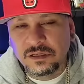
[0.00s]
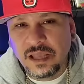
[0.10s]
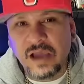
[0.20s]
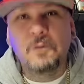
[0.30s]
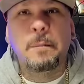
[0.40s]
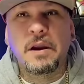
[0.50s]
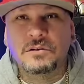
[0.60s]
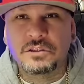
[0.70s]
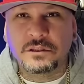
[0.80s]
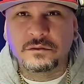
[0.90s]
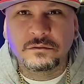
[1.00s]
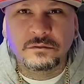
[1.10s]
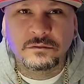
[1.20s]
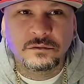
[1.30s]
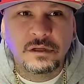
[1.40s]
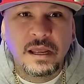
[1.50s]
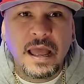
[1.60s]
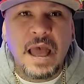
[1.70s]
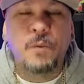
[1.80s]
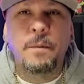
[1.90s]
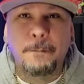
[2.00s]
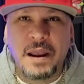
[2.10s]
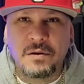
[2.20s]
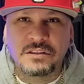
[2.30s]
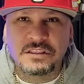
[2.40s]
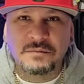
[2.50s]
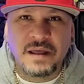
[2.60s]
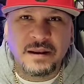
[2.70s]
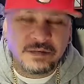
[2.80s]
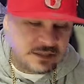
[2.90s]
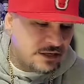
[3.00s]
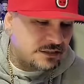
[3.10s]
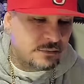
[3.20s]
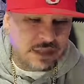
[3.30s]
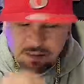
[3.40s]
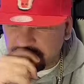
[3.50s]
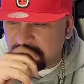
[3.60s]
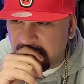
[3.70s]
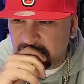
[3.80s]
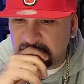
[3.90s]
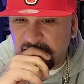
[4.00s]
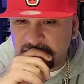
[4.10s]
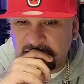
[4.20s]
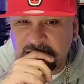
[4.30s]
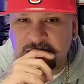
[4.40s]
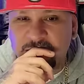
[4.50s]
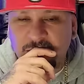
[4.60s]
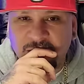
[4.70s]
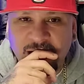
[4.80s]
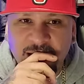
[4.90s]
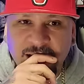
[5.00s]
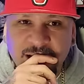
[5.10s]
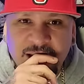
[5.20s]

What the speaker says: how embarrassing. How embarrassing, man. Let me tell you something. The other day, I was at the store, right?